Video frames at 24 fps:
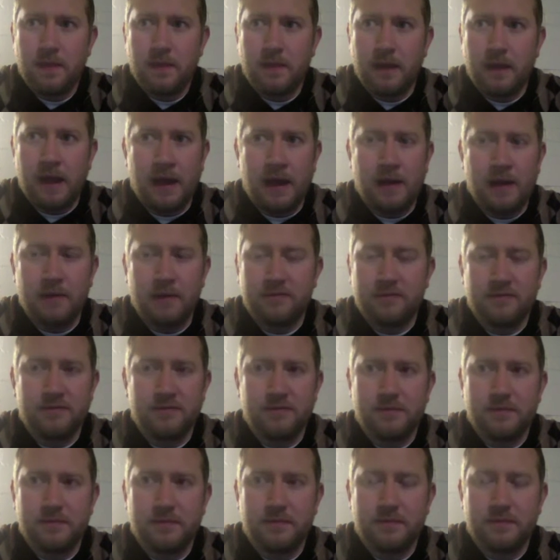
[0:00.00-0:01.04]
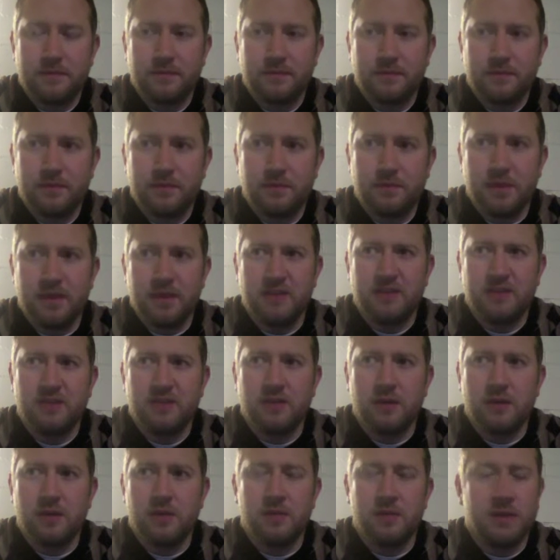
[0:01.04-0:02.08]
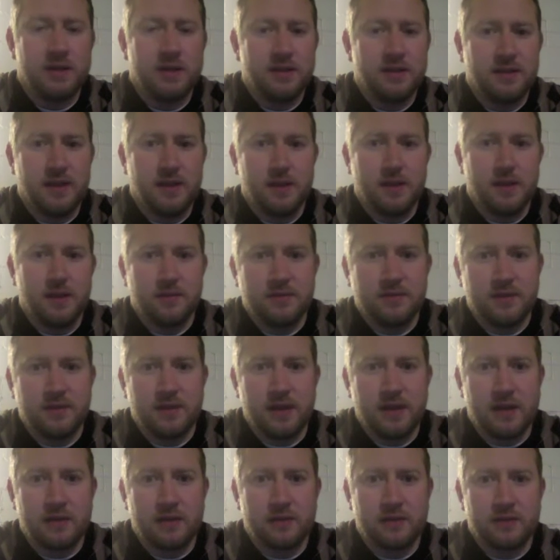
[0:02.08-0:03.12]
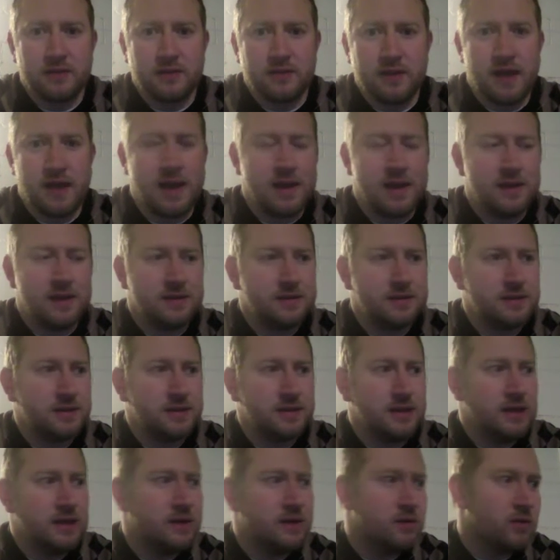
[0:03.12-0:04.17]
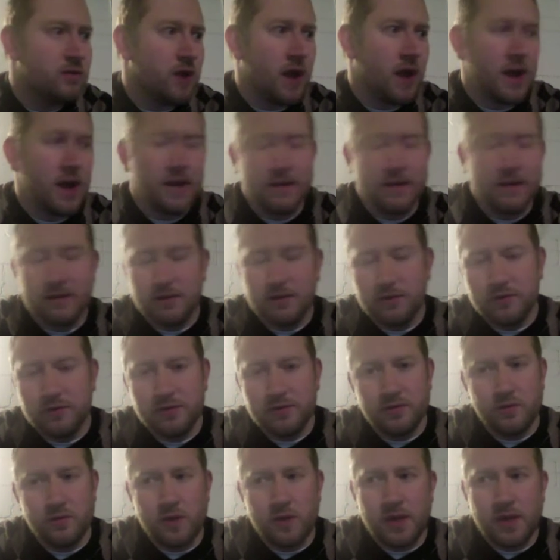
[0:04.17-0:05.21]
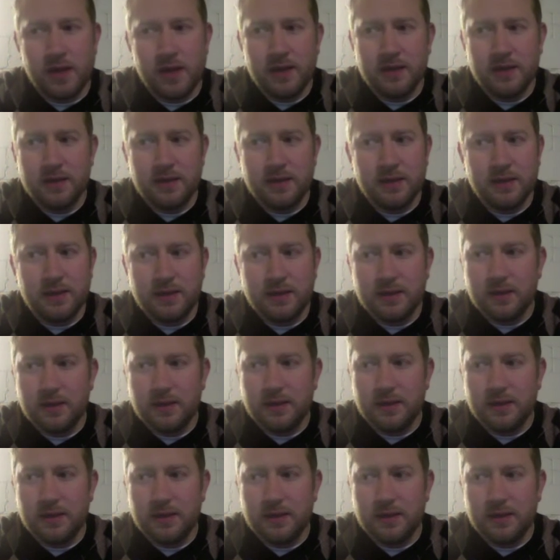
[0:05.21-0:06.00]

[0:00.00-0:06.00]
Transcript: I've made so many attempts at exercise and eating right and losing weight, and